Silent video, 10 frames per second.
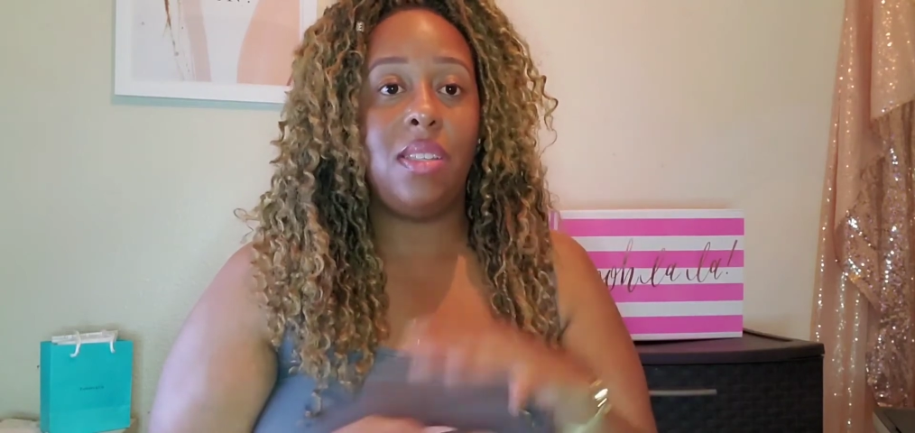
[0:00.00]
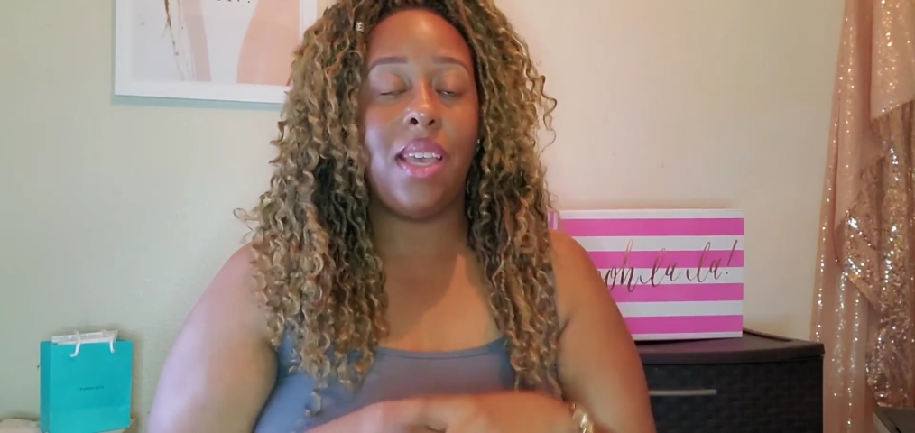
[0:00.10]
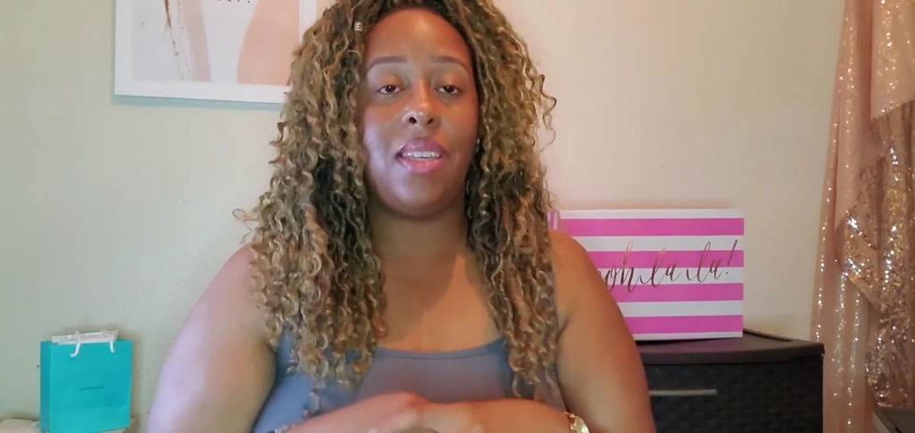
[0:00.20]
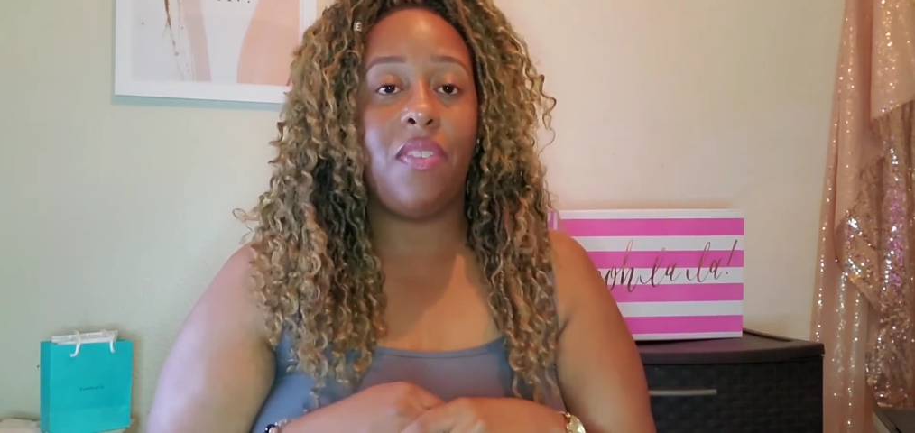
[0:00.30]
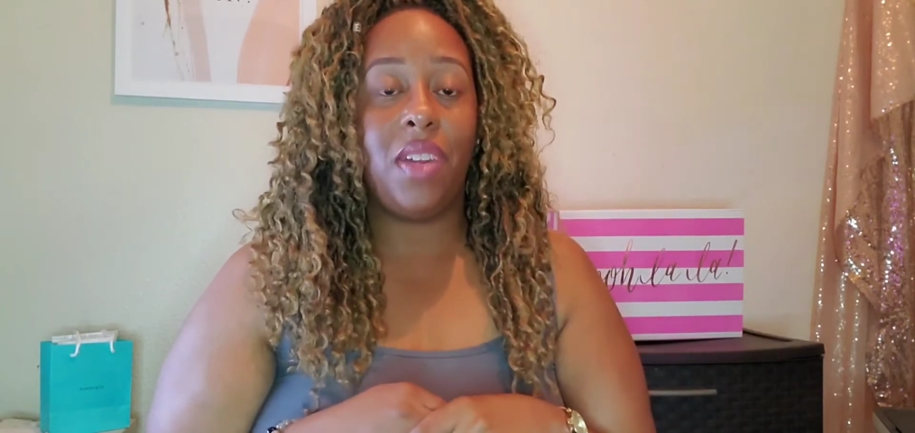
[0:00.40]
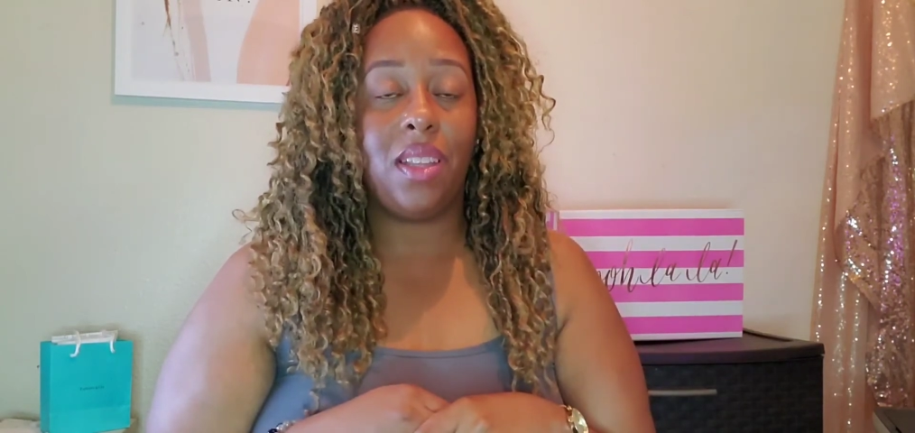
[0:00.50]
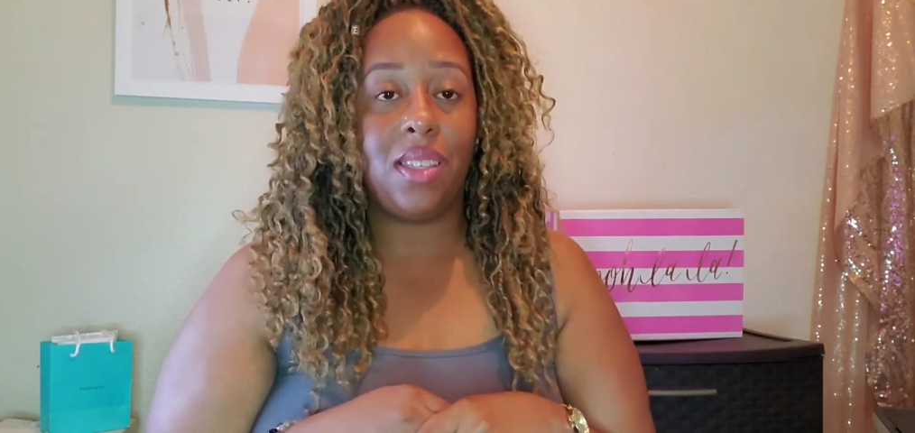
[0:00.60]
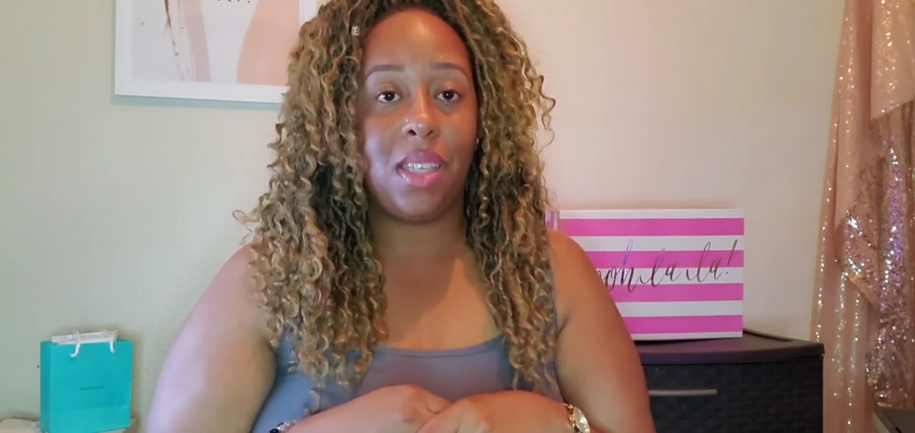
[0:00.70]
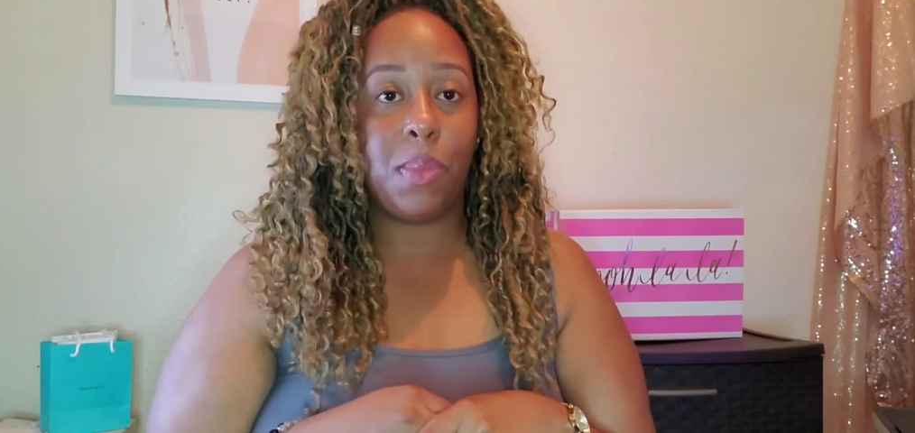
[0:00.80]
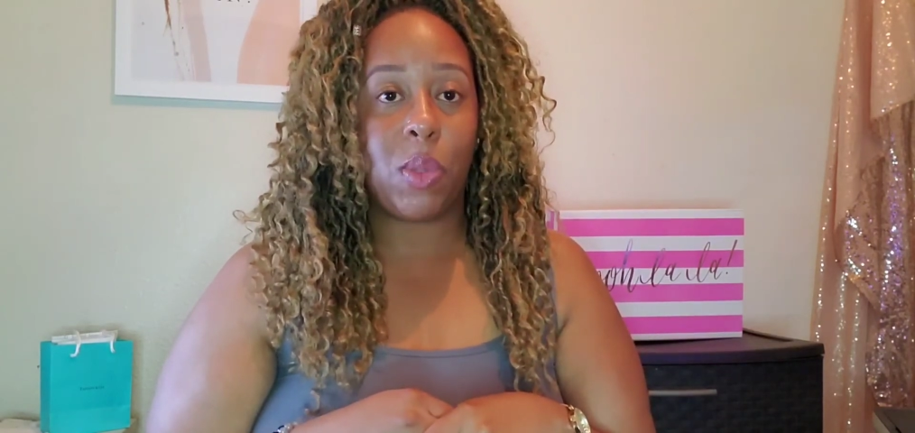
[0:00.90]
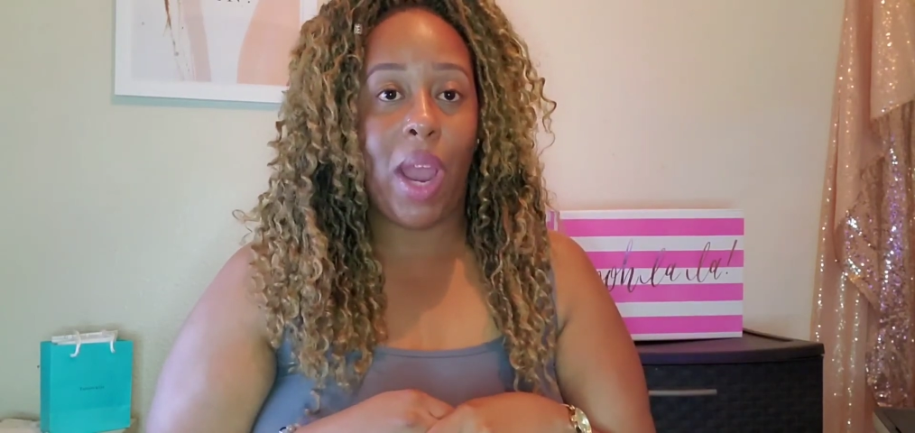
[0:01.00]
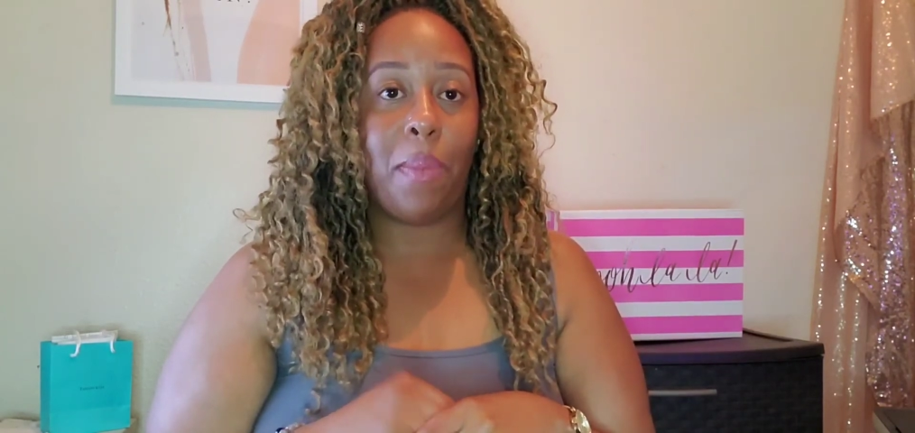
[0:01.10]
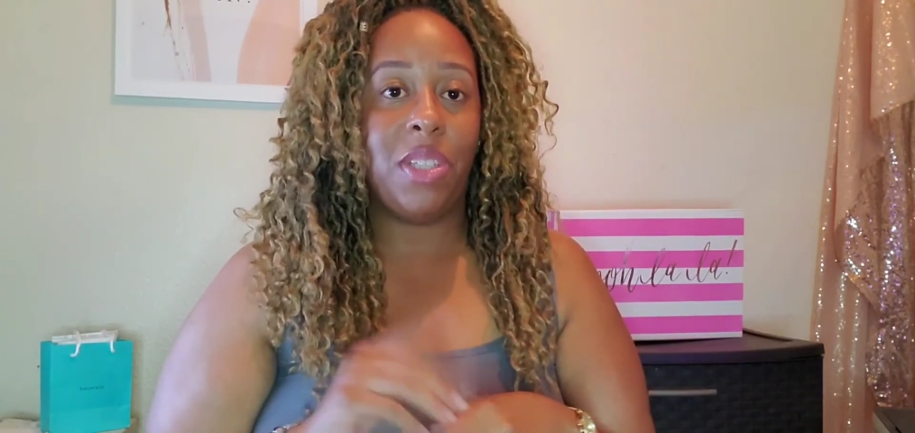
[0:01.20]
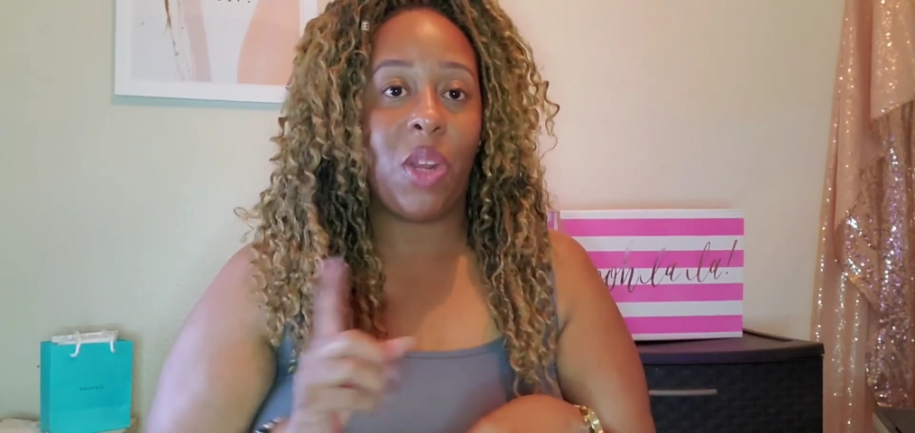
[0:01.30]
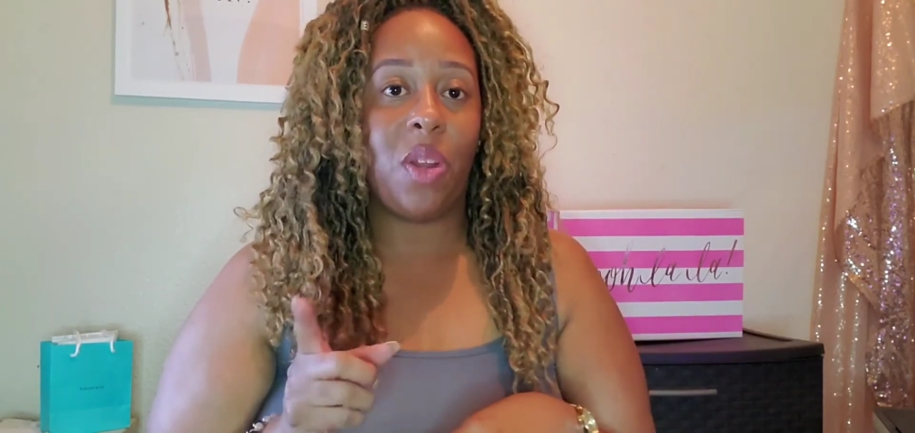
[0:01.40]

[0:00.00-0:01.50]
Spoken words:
and definitely subscribe and turn